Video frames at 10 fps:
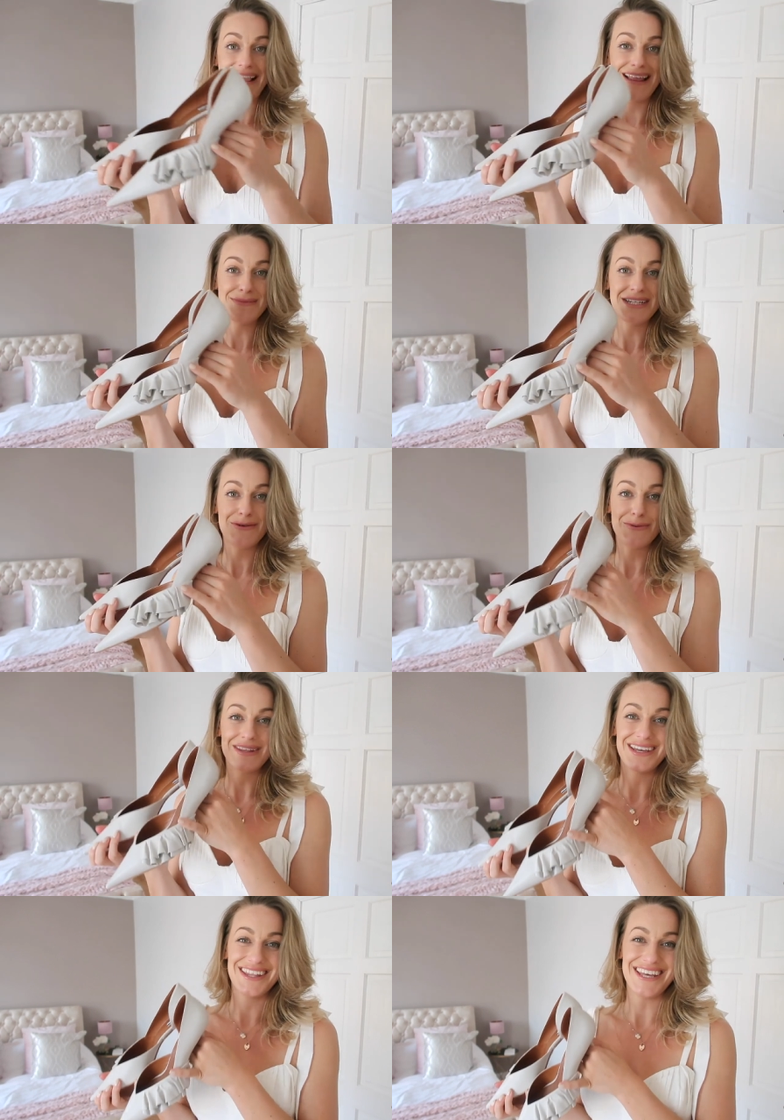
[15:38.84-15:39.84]
Let me know what we
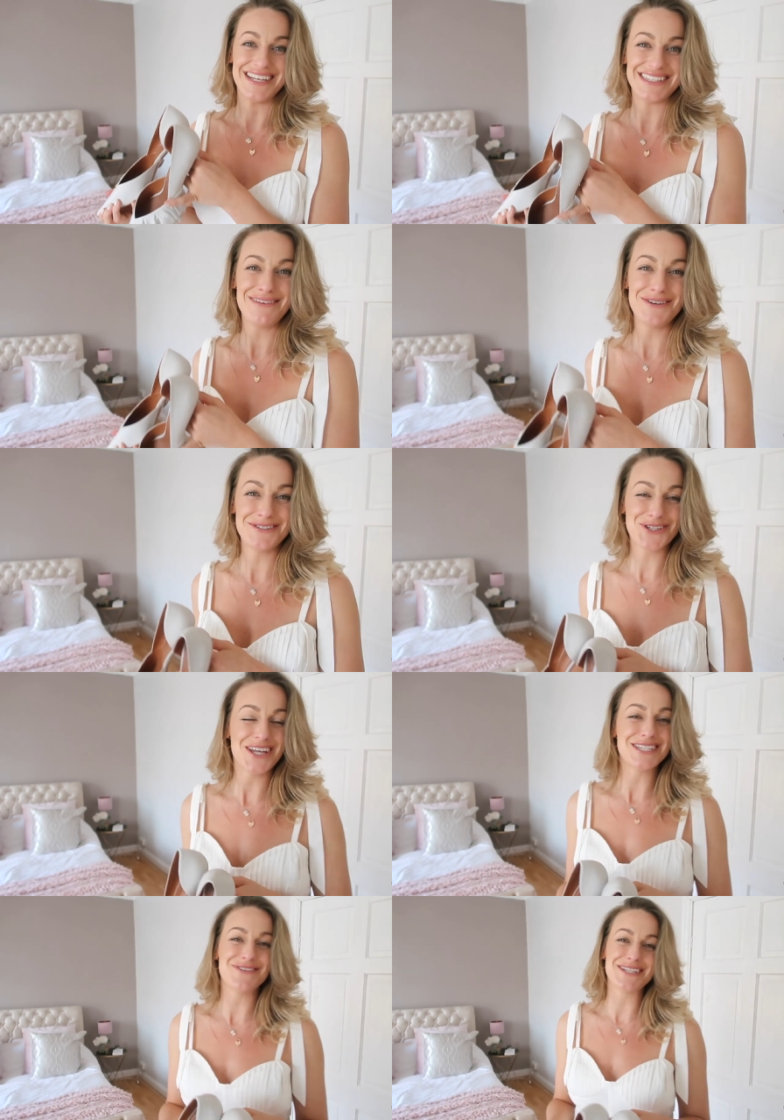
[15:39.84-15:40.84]
think of these. If you're
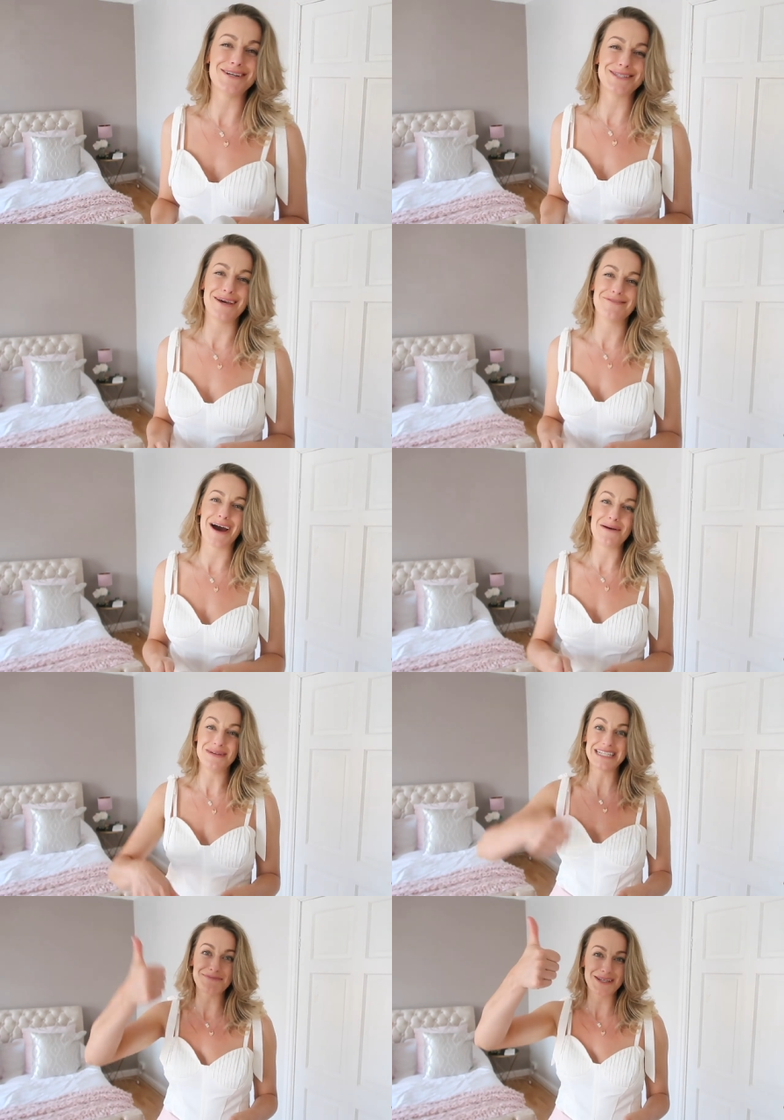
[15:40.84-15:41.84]
enjoying this video so far,
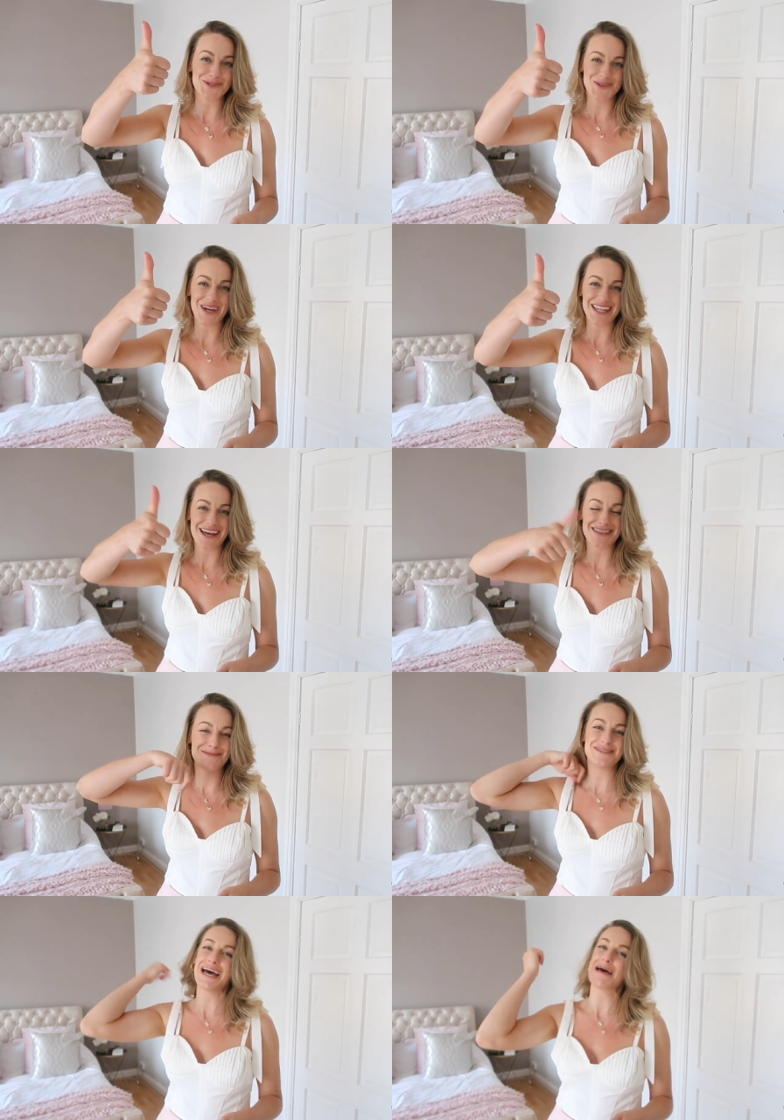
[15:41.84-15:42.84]
please make sure you hit that
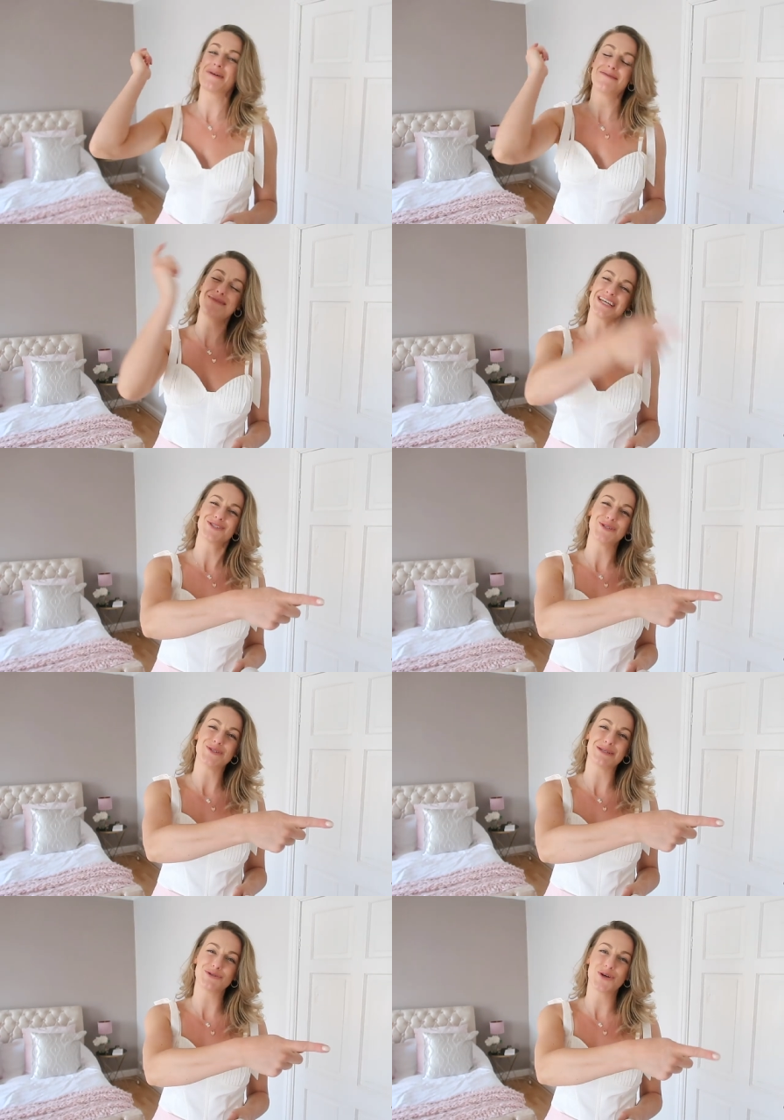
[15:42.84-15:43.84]
thumbs up and make sure you
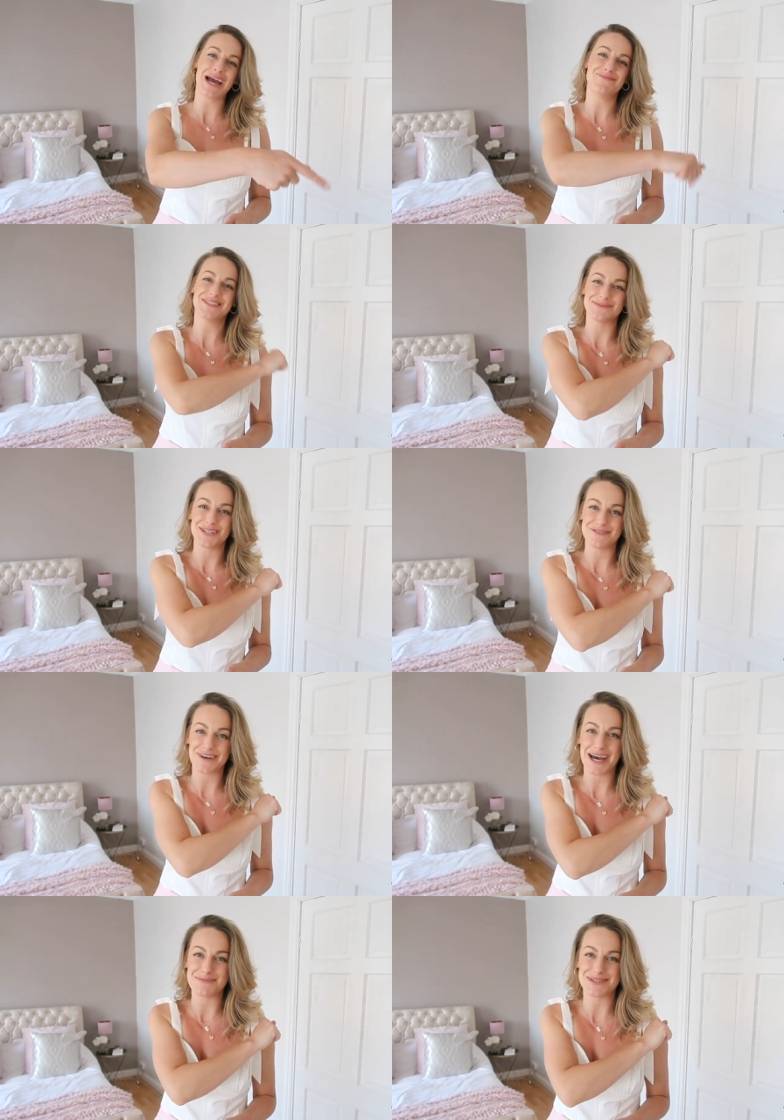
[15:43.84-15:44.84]
subscribe for some good
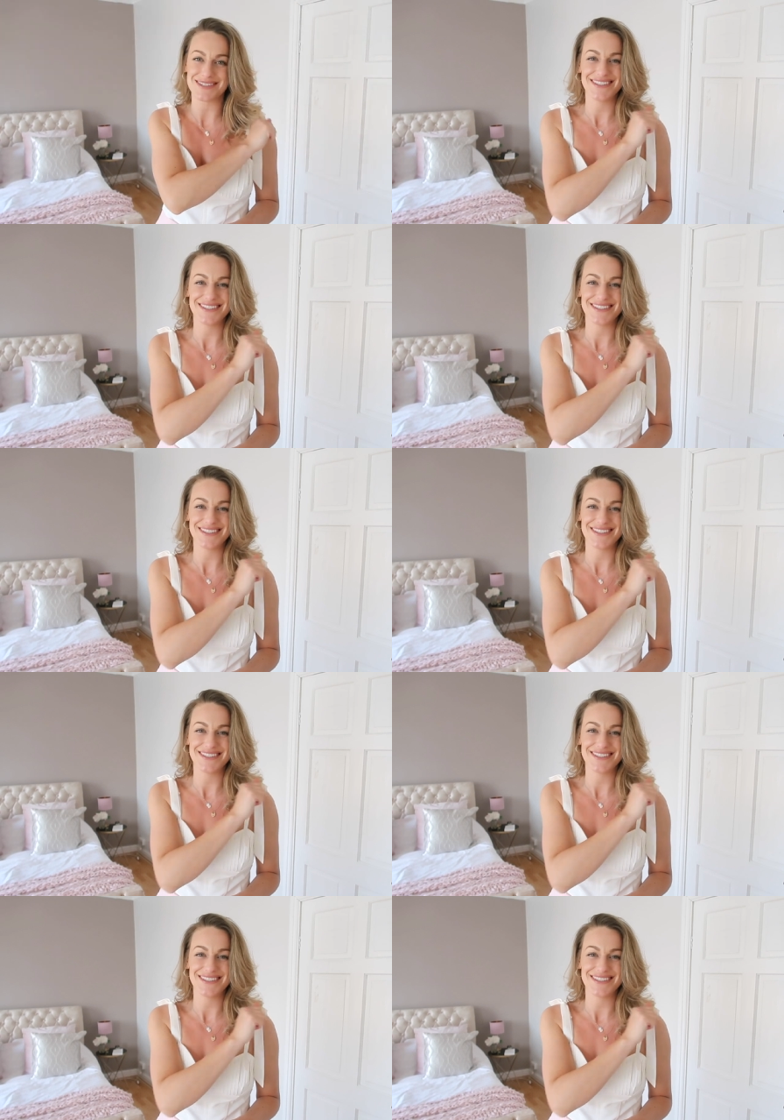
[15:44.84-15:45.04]
vibes.